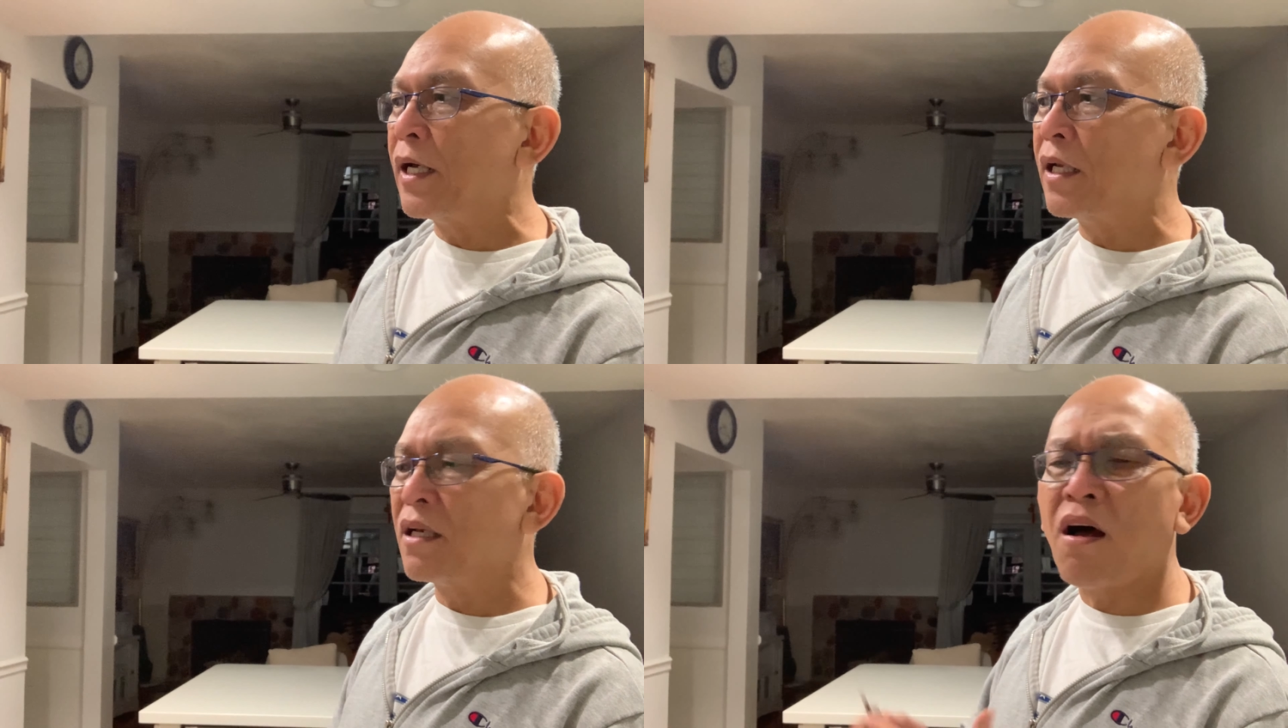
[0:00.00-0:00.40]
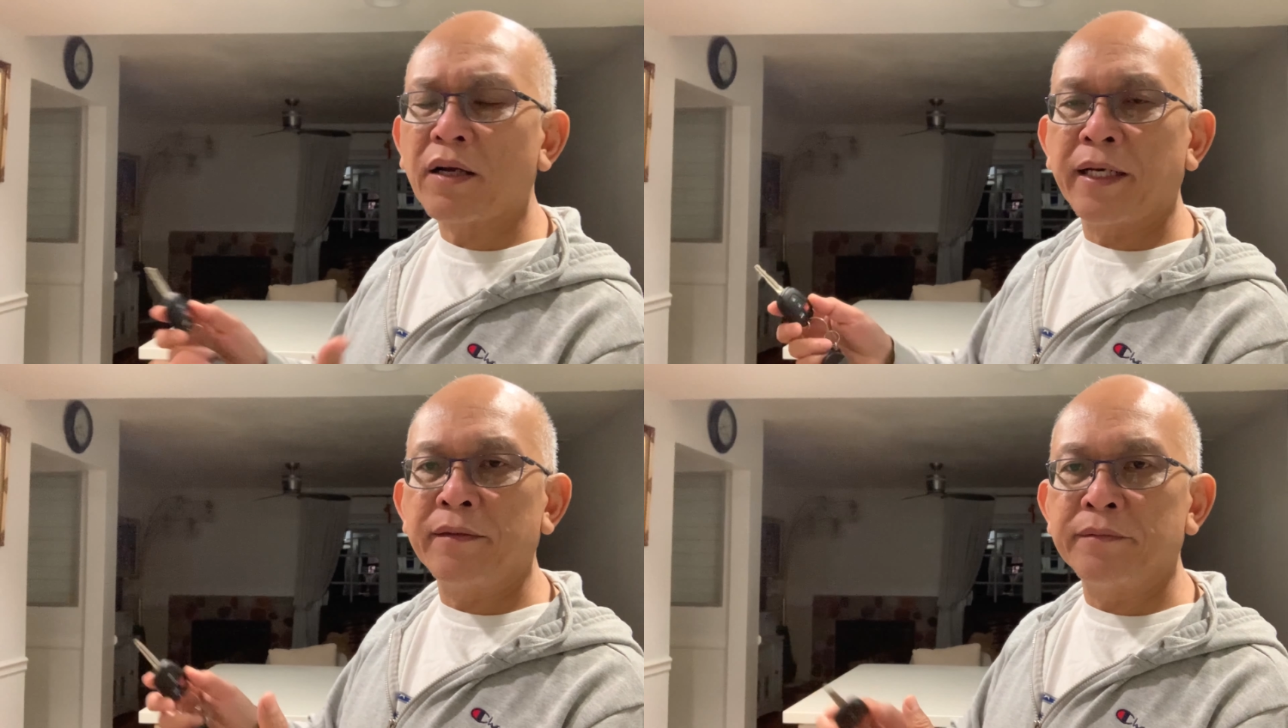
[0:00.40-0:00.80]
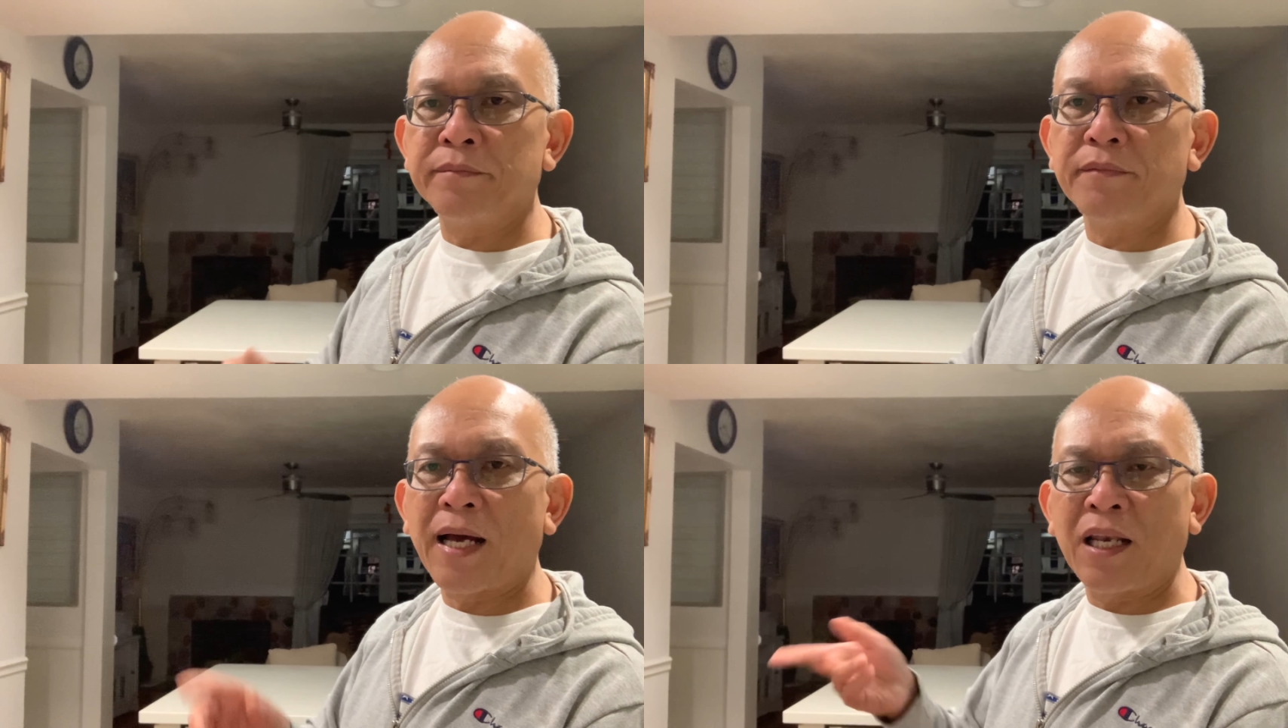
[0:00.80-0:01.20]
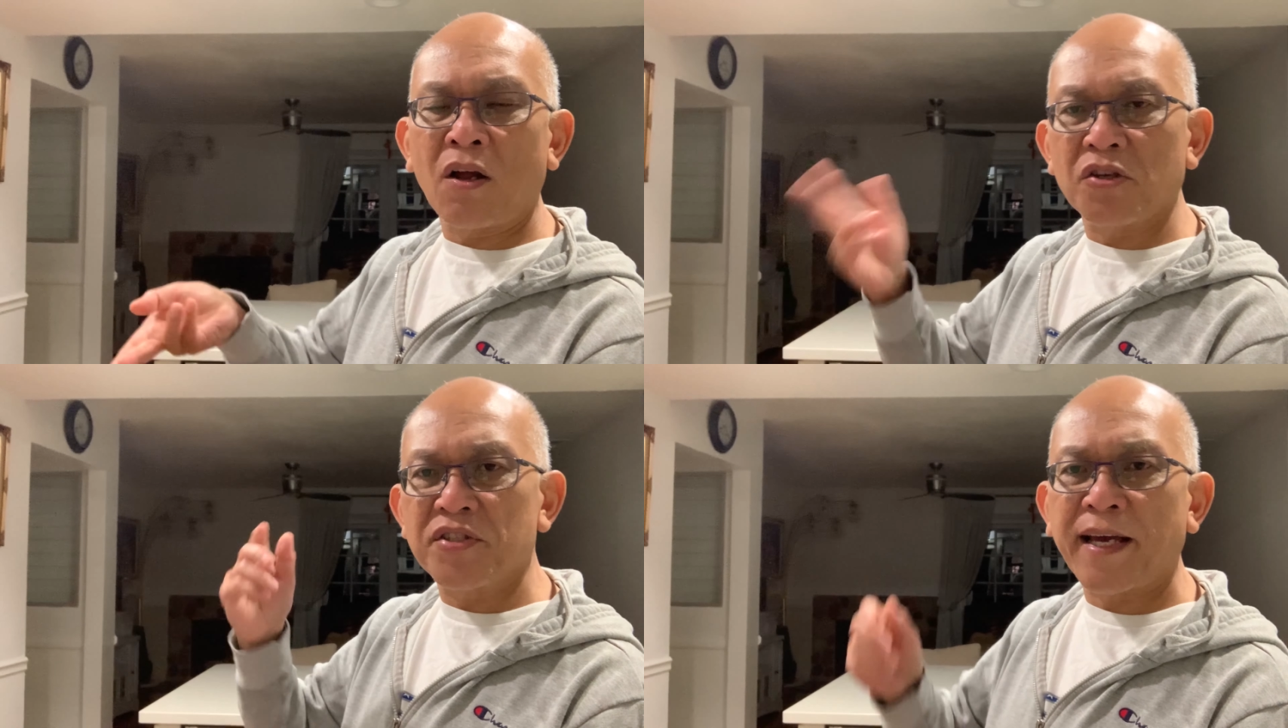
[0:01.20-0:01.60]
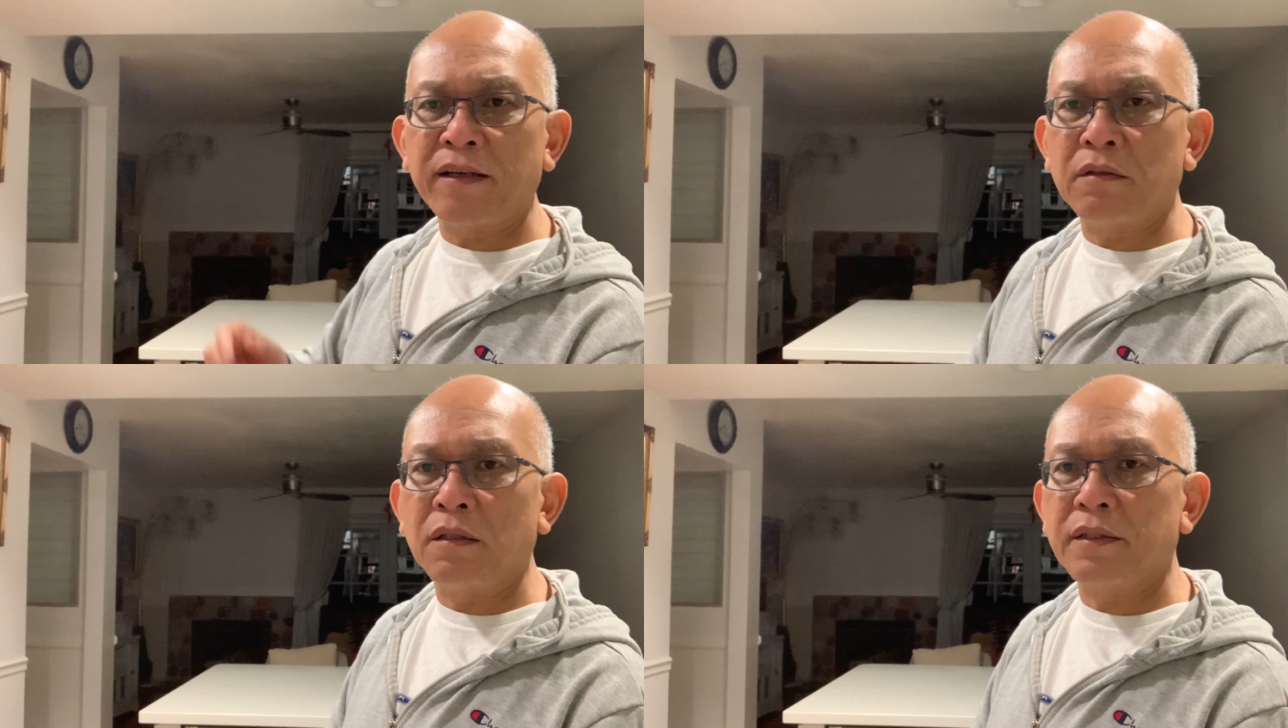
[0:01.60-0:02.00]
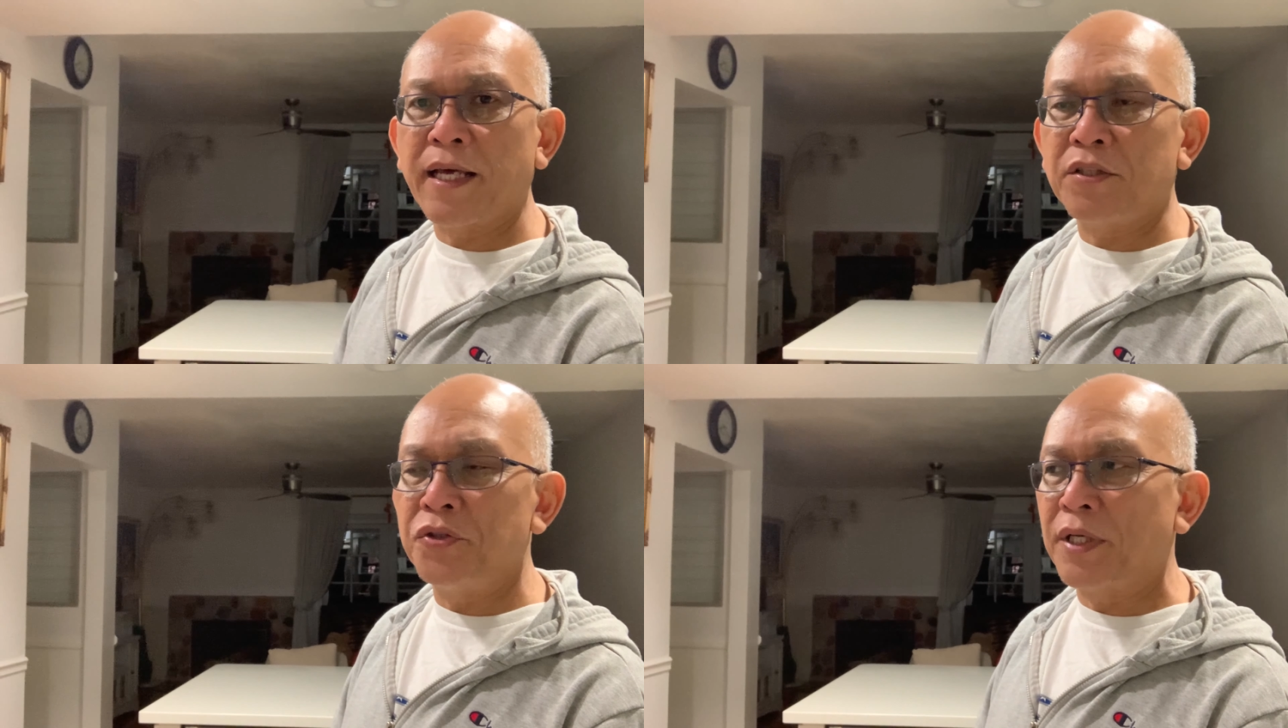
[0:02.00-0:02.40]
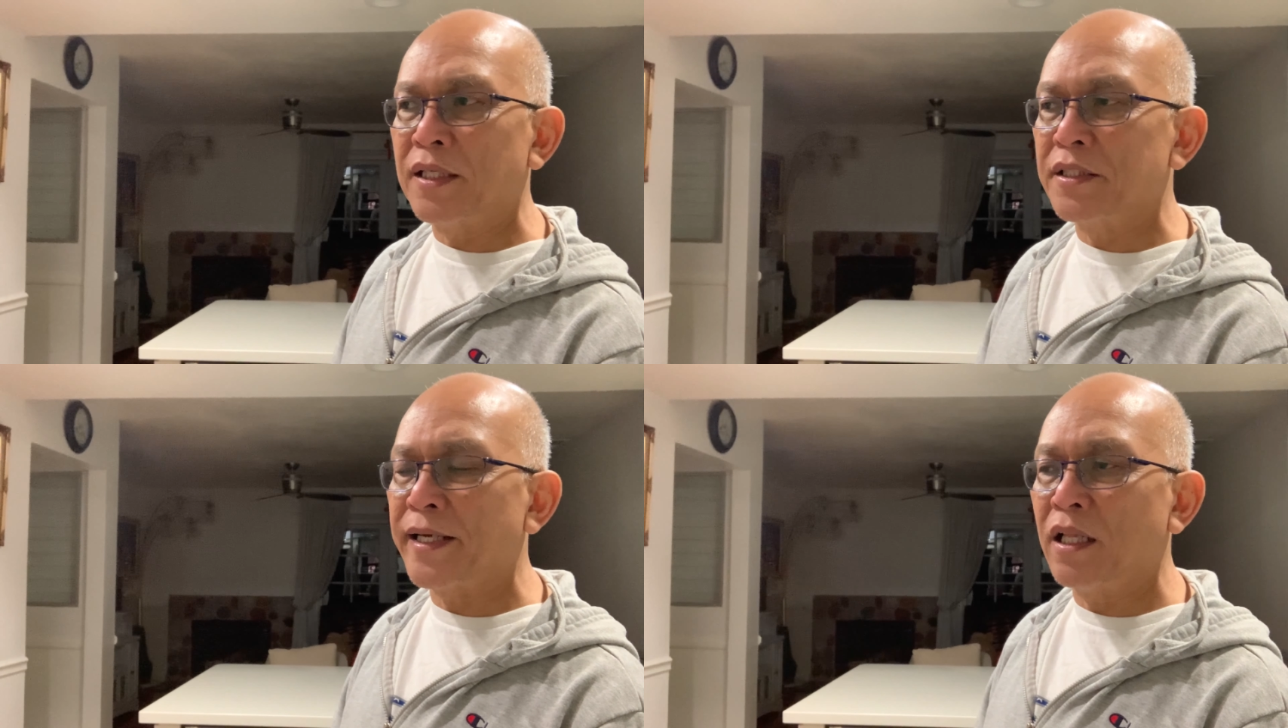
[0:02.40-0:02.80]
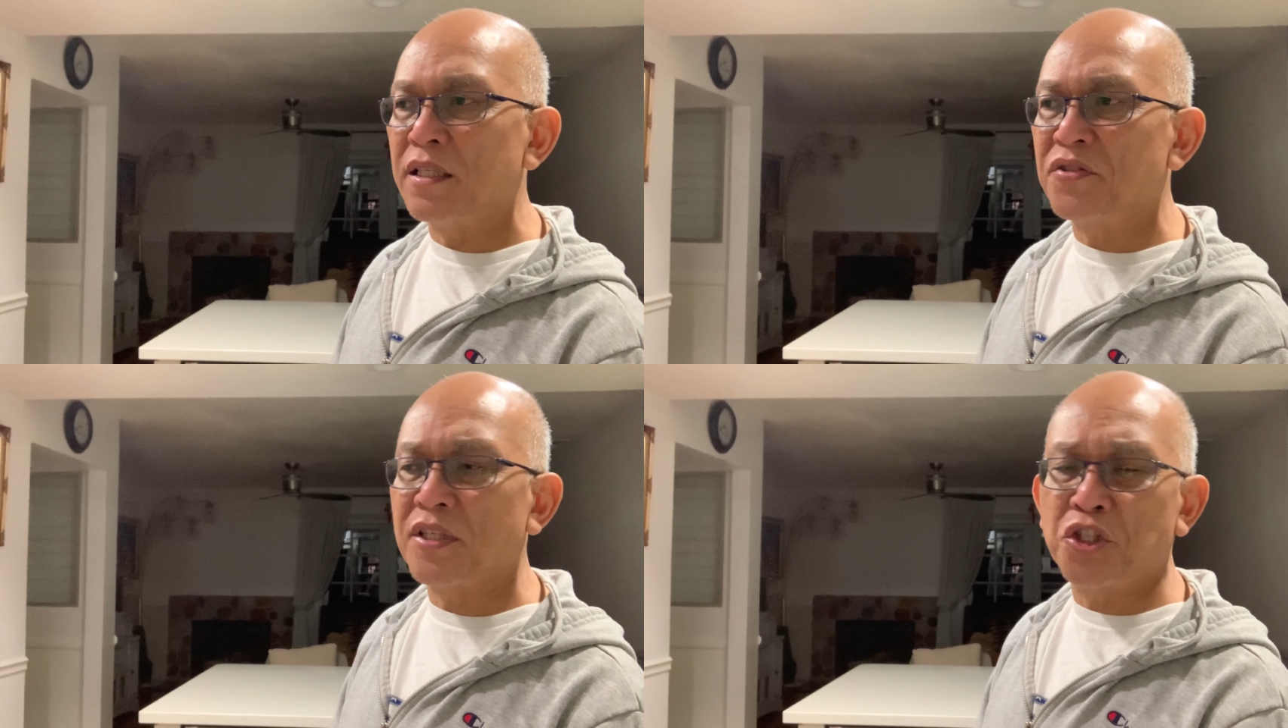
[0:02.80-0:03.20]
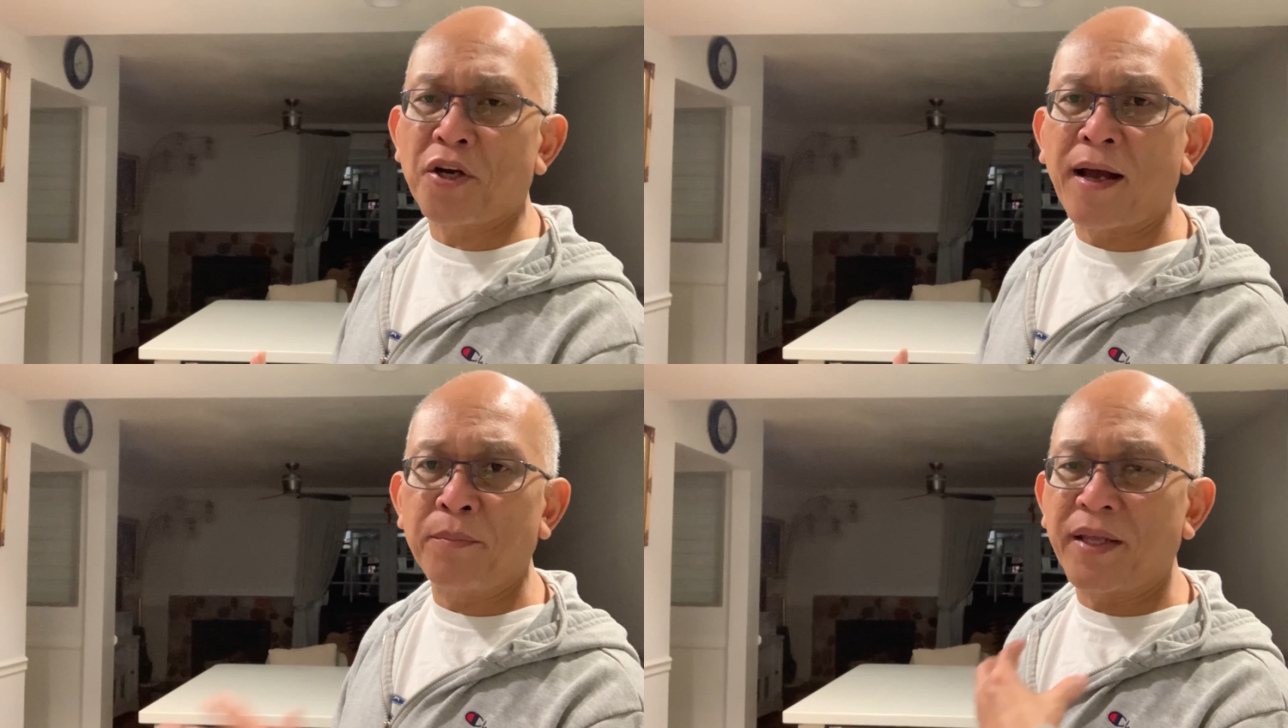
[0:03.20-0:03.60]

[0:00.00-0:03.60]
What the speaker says: lock and unlock cycle that you can tell. It's a chime.